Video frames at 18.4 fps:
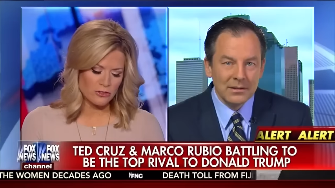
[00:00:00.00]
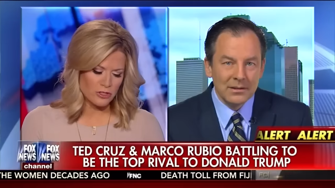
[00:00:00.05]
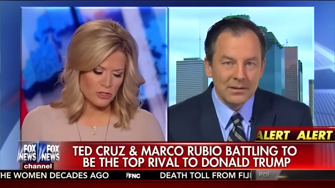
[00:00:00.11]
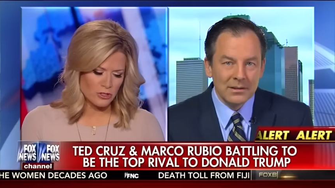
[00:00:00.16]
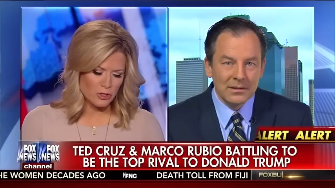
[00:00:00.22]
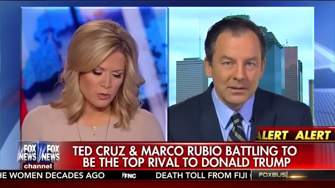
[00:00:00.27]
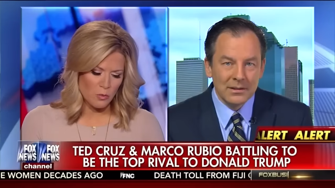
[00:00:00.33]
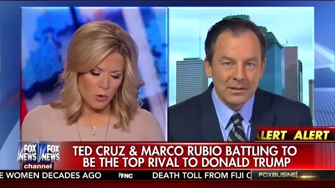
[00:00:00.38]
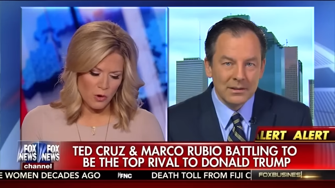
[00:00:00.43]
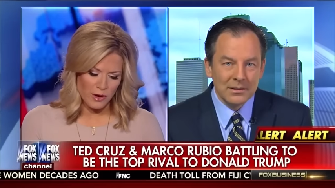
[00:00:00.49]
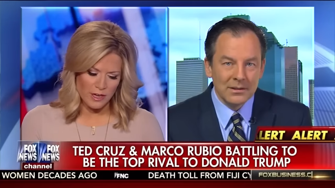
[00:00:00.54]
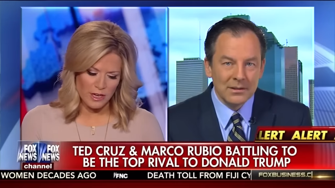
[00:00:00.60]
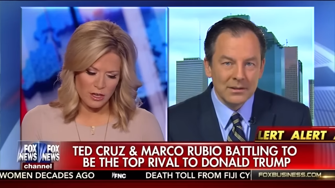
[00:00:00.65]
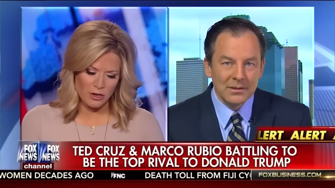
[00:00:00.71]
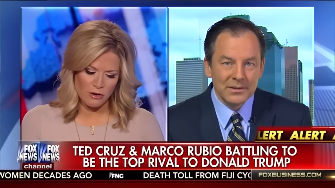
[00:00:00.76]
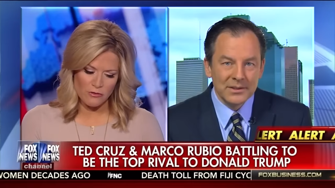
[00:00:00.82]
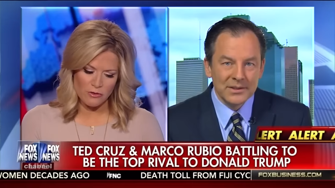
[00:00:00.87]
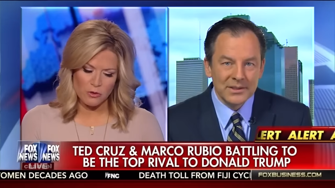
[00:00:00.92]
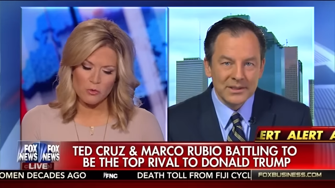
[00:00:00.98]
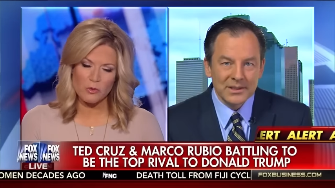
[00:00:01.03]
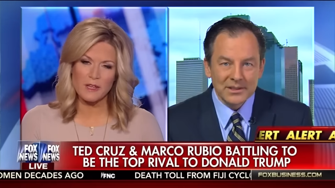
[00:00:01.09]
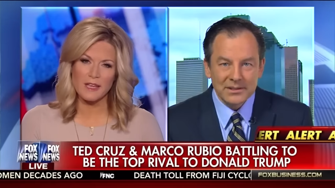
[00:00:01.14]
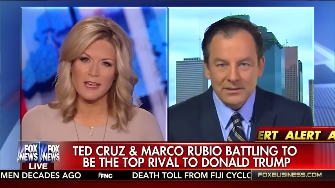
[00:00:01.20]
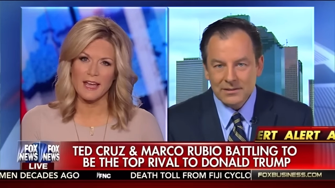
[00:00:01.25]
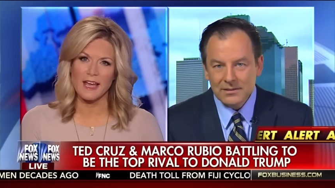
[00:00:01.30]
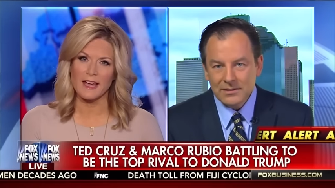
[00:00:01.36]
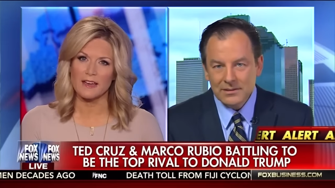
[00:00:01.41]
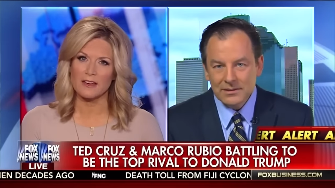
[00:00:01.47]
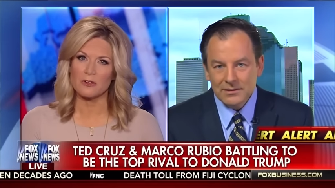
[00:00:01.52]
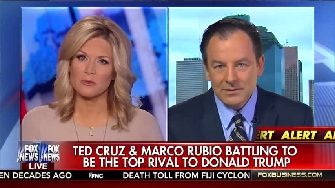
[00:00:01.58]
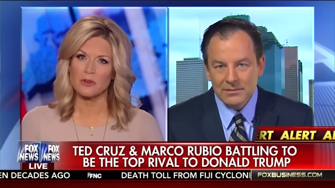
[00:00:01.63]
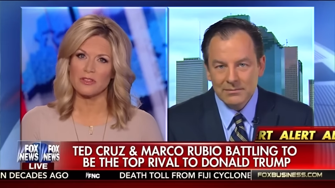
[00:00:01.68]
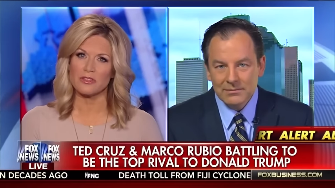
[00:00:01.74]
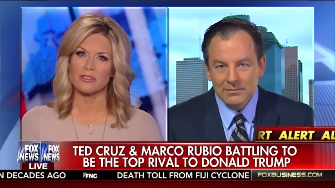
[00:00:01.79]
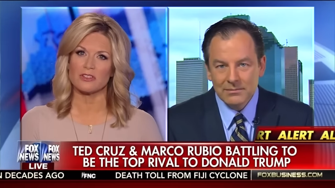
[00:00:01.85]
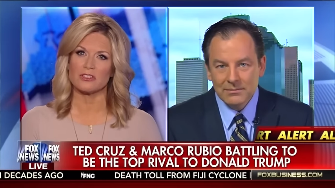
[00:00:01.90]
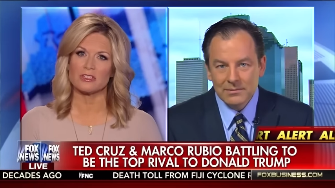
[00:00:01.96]
Speaker 1: this morning and over the weekend with
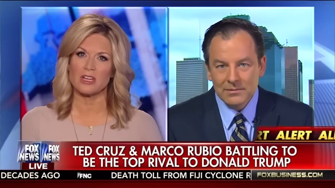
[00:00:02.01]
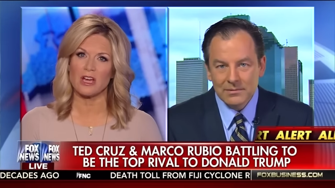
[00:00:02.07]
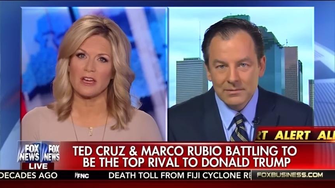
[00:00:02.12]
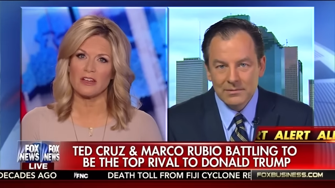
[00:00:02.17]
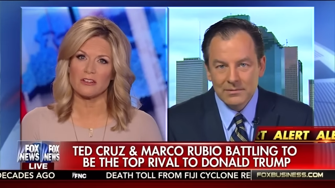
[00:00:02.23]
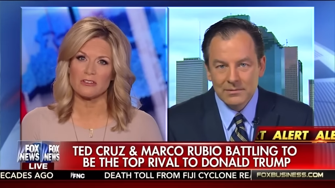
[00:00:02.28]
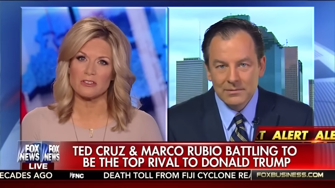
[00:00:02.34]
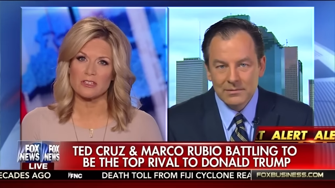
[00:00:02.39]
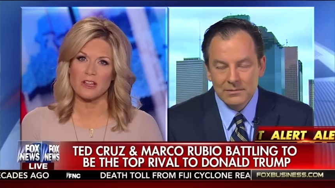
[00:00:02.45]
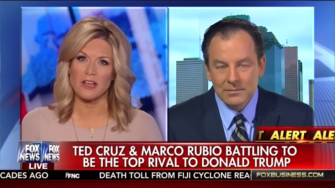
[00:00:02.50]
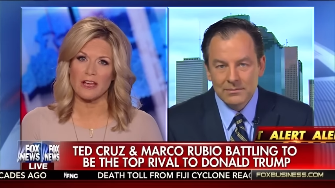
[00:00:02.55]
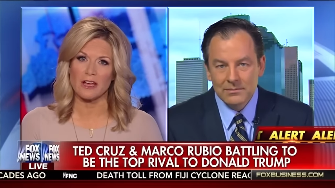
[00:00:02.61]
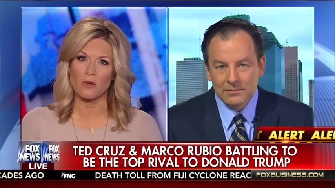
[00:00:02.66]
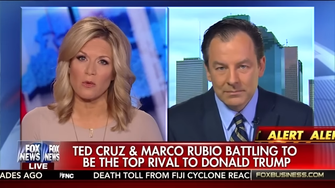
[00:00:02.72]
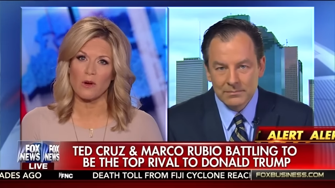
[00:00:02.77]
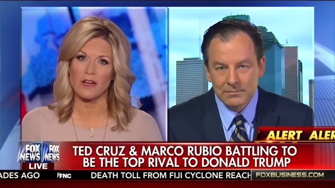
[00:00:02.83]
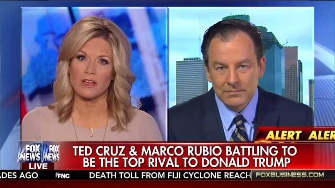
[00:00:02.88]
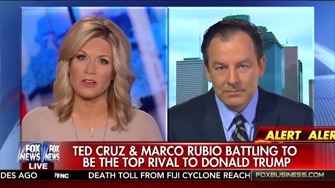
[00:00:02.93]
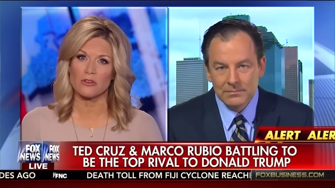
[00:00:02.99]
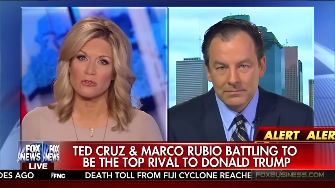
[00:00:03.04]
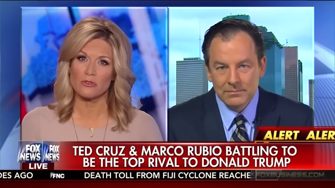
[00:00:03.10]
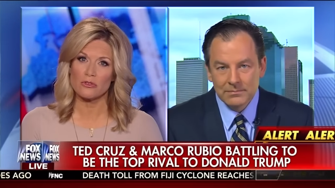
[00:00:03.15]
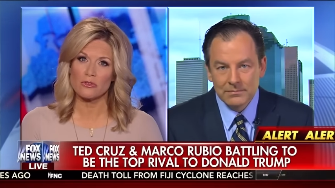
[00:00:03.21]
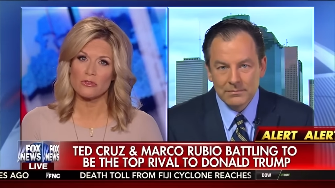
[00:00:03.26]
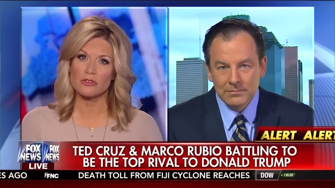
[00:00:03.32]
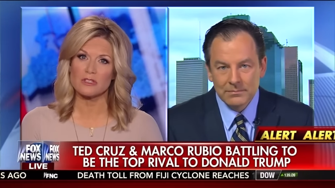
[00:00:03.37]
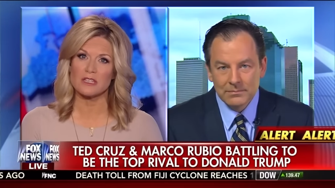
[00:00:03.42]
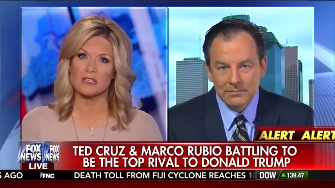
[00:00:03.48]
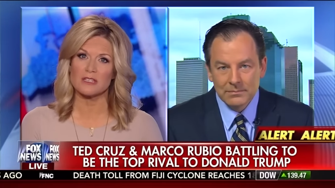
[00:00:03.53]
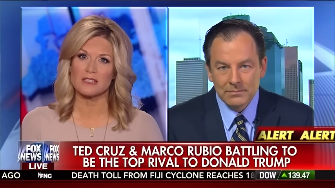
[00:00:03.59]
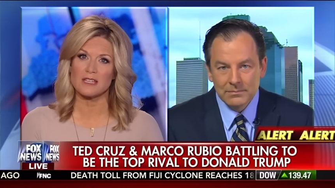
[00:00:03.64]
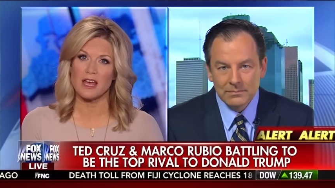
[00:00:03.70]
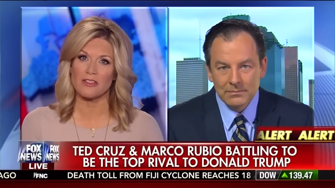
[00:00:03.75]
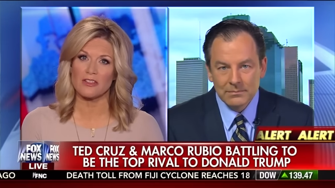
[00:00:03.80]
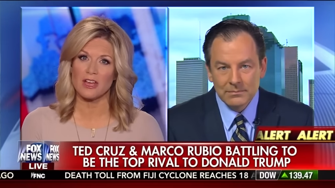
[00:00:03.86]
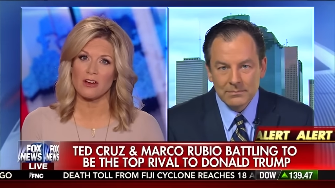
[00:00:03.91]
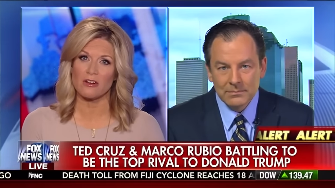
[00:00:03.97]
titles like Why Cruz is
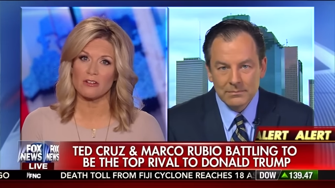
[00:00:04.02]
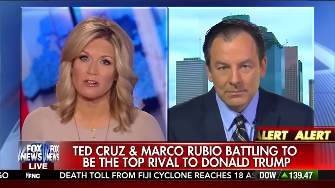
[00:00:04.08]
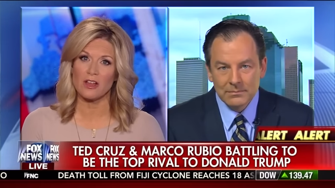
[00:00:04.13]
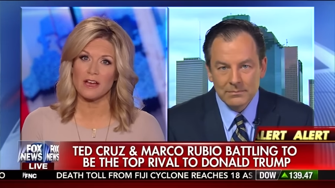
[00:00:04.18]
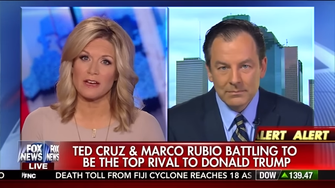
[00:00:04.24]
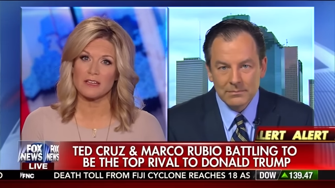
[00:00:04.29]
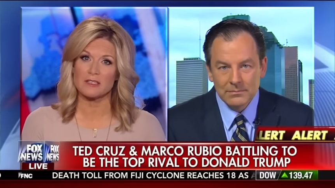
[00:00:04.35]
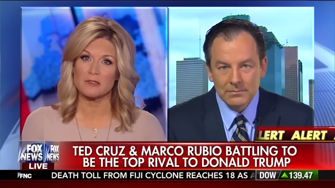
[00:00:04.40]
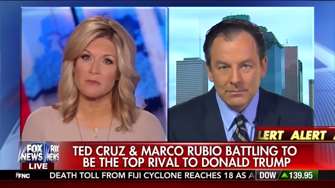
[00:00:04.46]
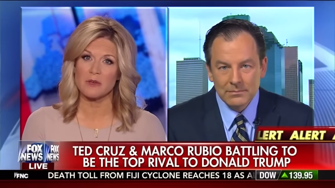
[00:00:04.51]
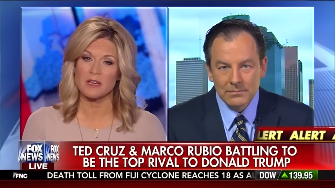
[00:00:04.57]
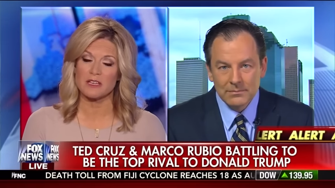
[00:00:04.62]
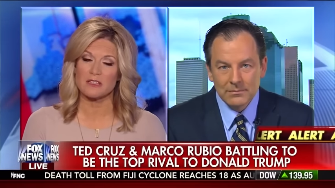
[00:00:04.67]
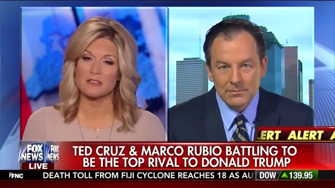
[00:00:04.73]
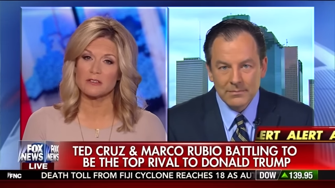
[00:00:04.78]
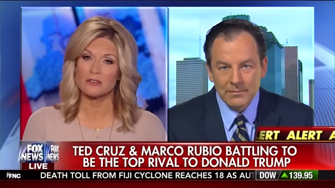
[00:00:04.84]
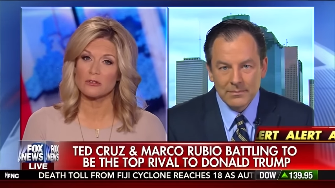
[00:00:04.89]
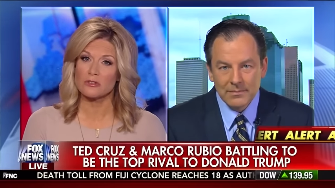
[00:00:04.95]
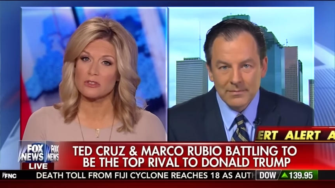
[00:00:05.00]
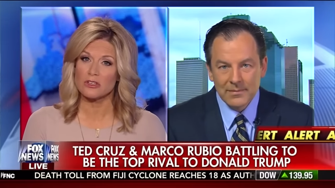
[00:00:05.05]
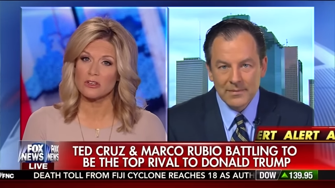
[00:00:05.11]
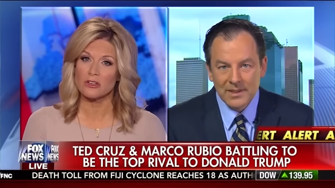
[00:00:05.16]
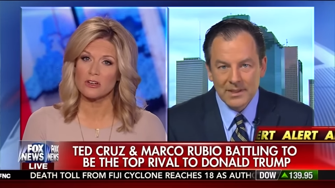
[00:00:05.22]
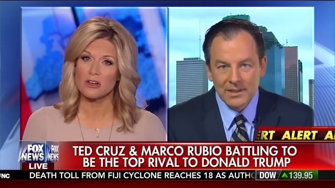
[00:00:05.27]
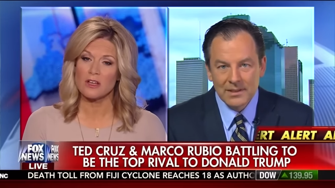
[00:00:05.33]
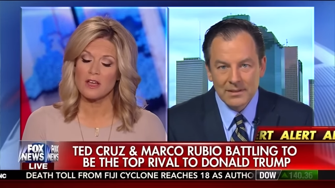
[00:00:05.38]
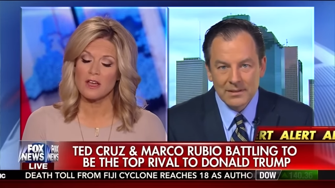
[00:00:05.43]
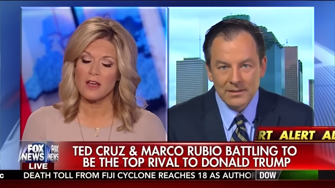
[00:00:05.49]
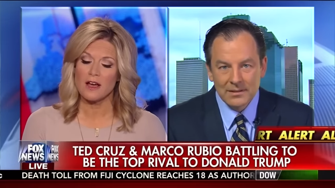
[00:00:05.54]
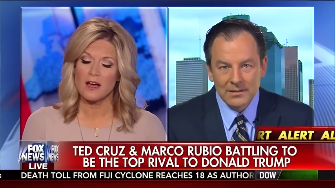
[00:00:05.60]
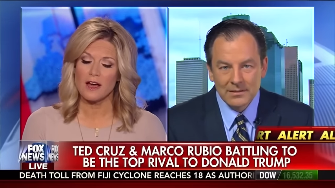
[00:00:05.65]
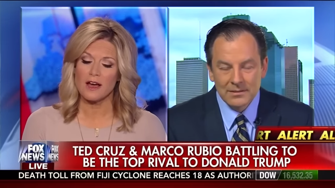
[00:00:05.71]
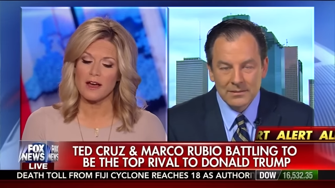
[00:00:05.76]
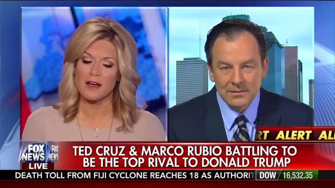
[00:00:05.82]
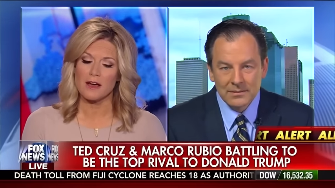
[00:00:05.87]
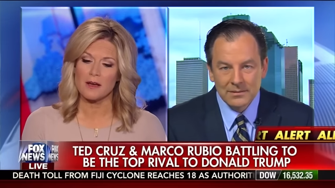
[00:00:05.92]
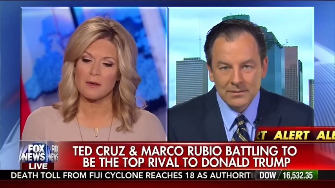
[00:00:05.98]
South Carolina's Biggest Loser,
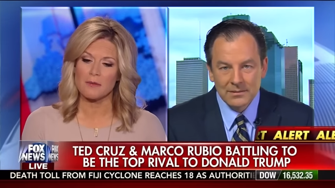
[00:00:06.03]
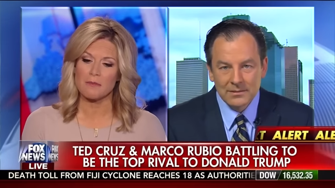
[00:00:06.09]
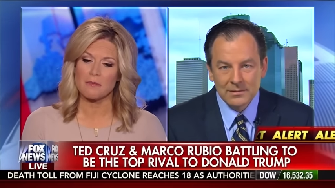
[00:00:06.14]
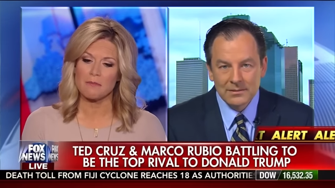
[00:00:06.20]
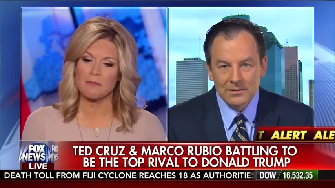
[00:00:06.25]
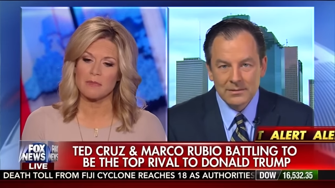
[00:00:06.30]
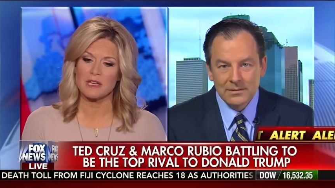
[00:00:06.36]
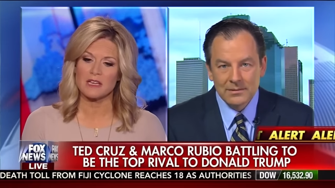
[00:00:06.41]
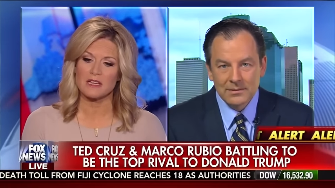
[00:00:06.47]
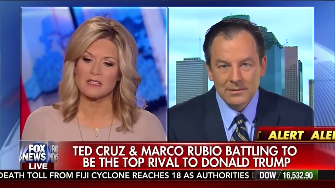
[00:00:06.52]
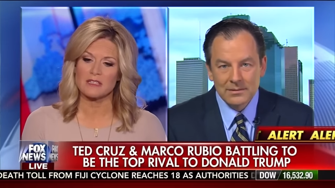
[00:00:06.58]
um, because